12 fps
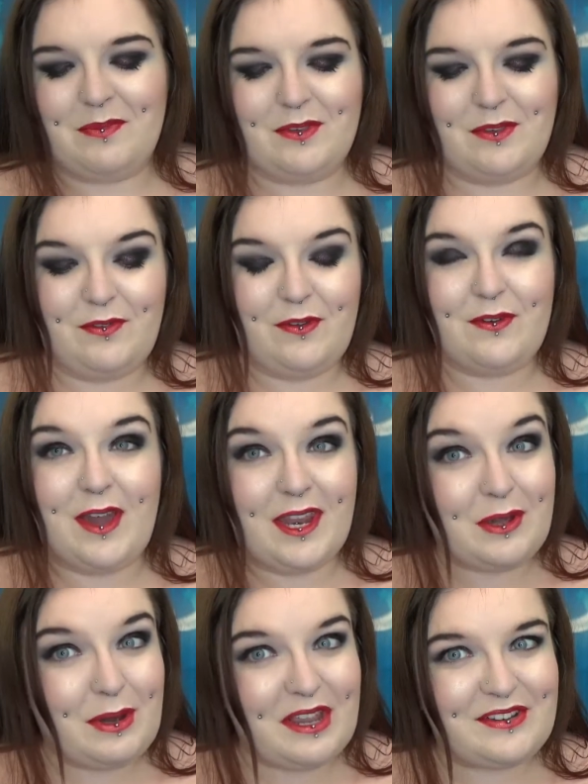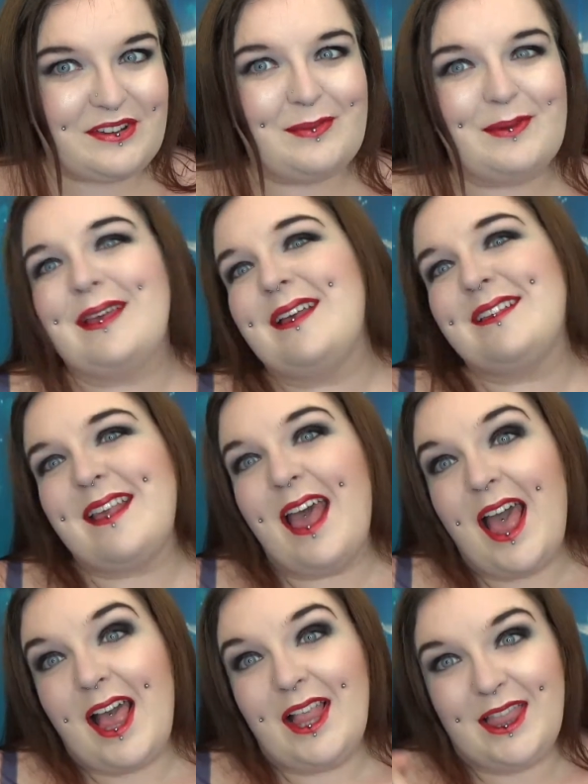So if you've got any questions about this,
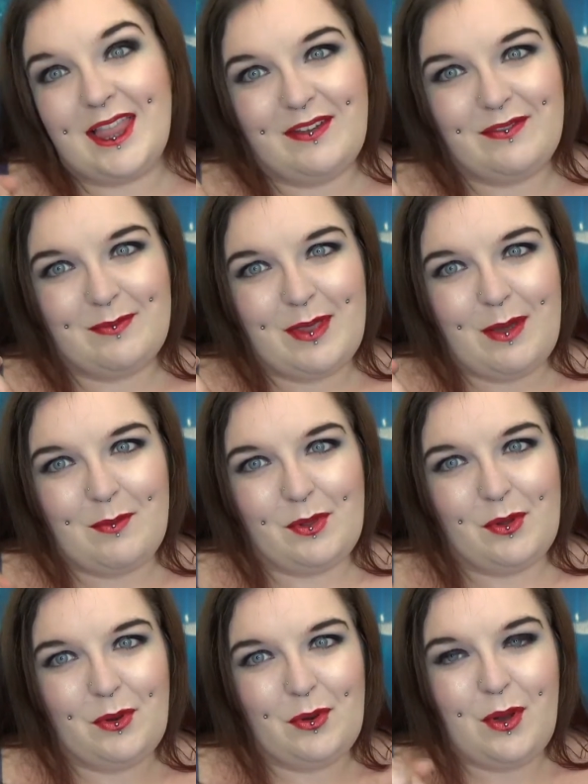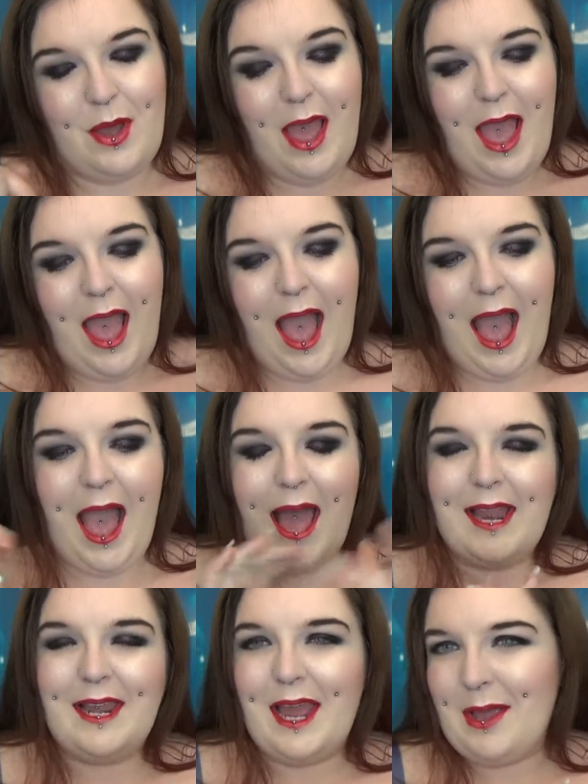leave them down below.
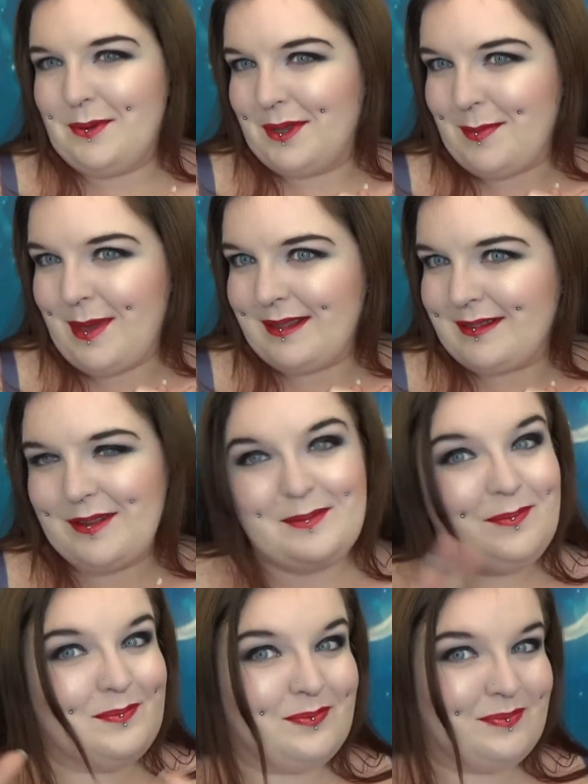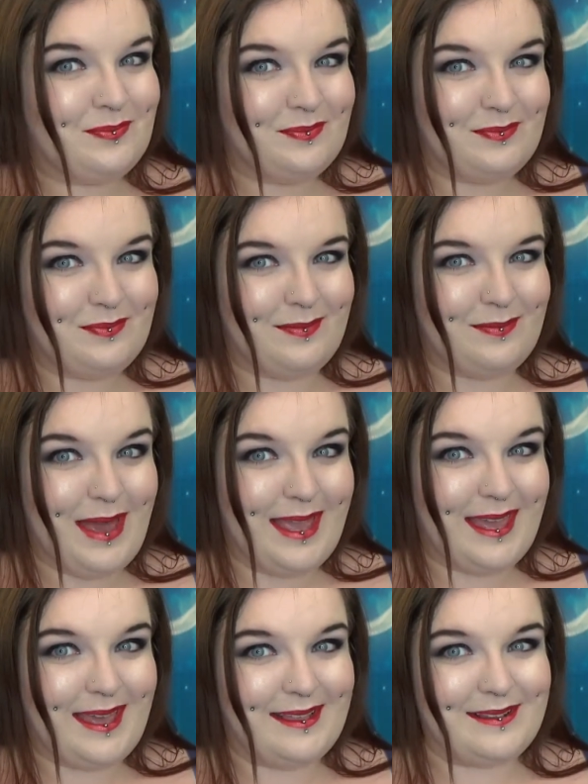And I will get back to you. Bye,
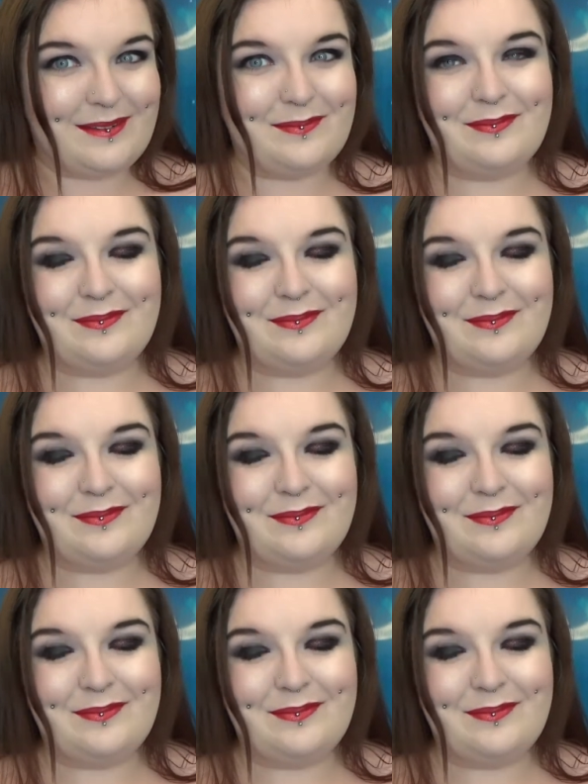guys.